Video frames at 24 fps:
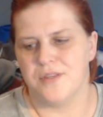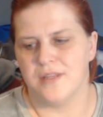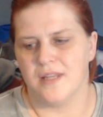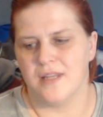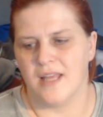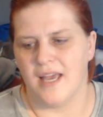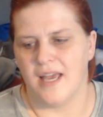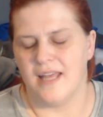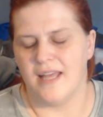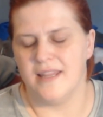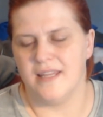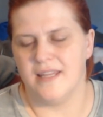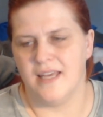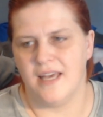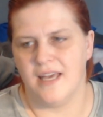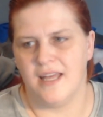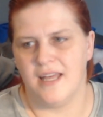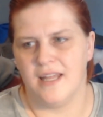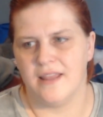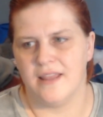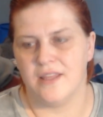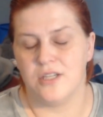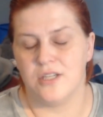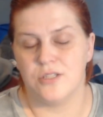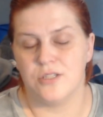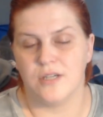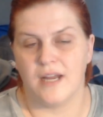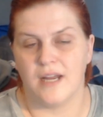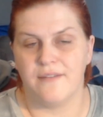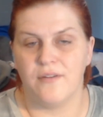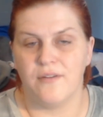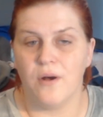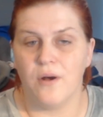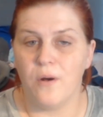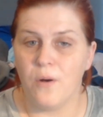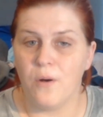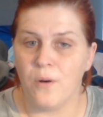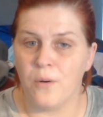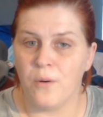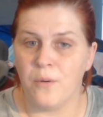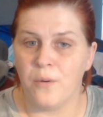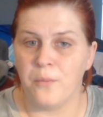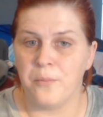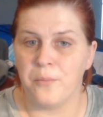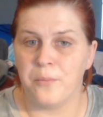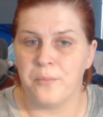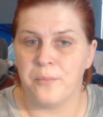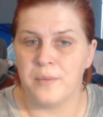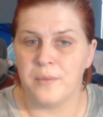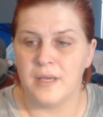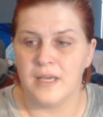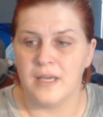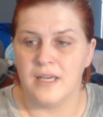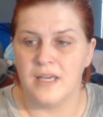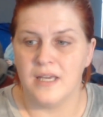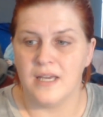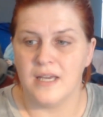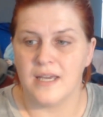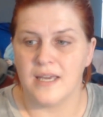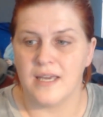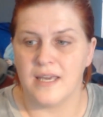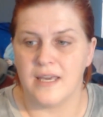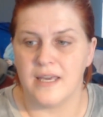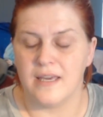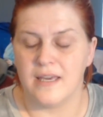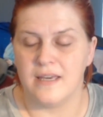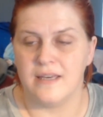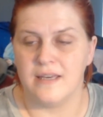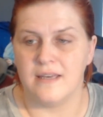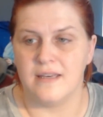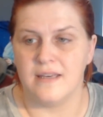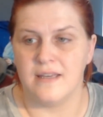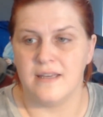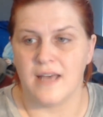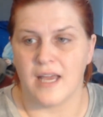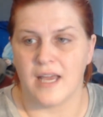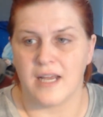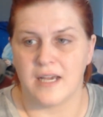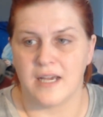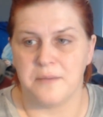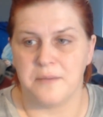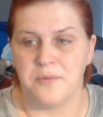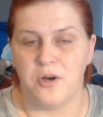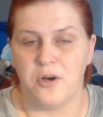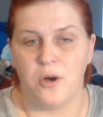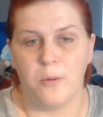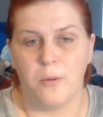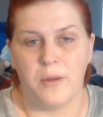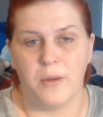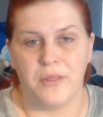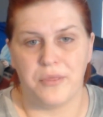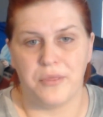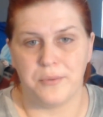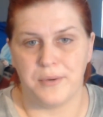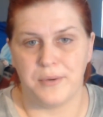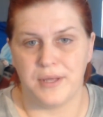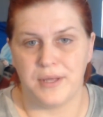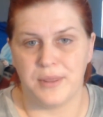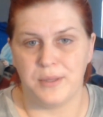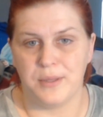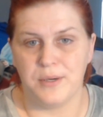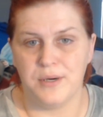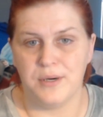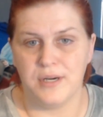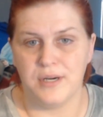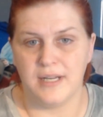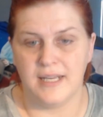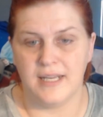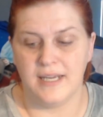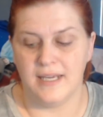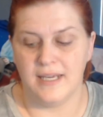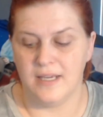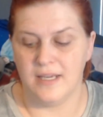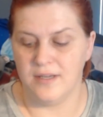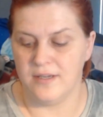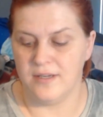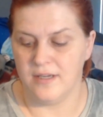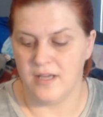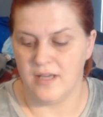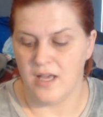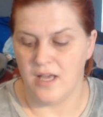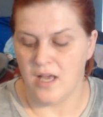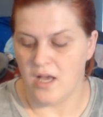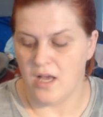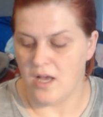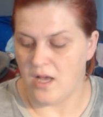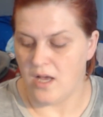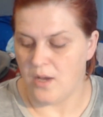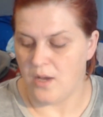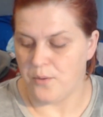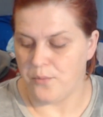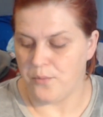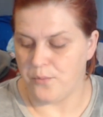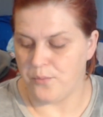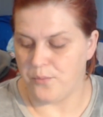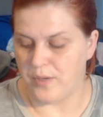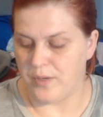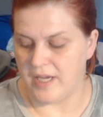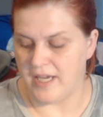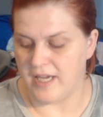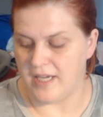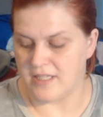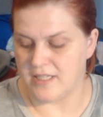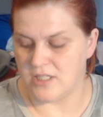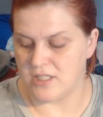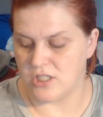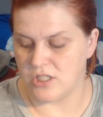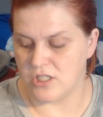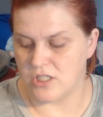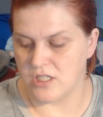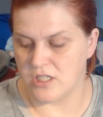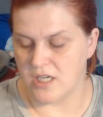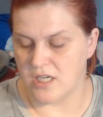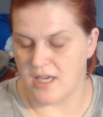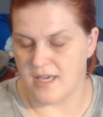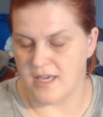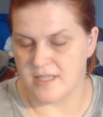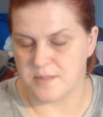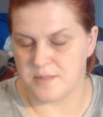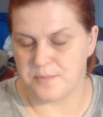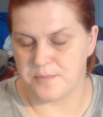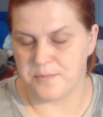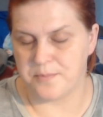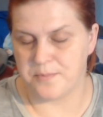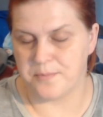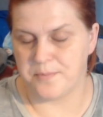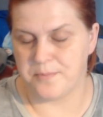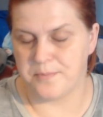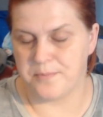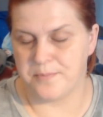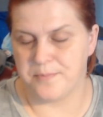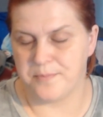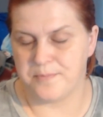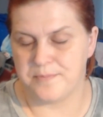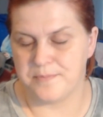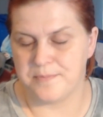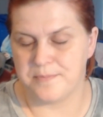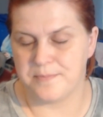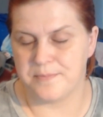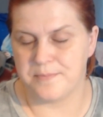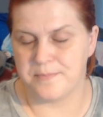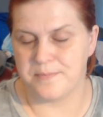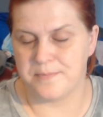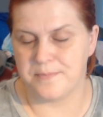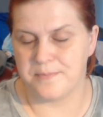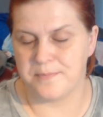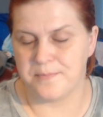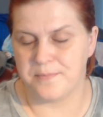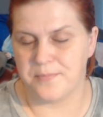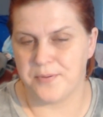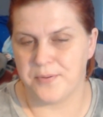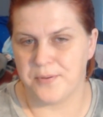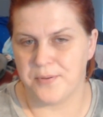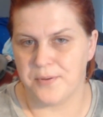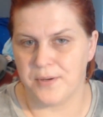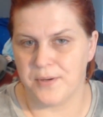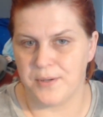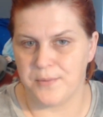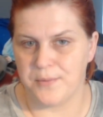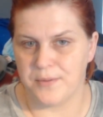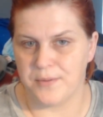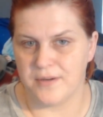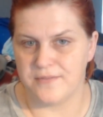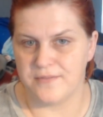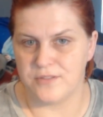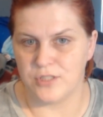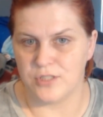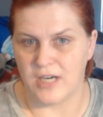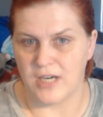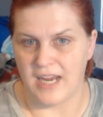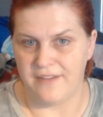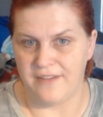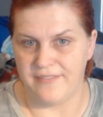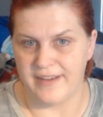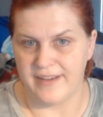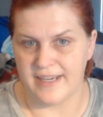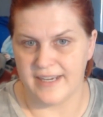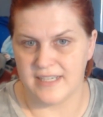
And then the drive home, I come home at 3:30, which is pretty rough traffic.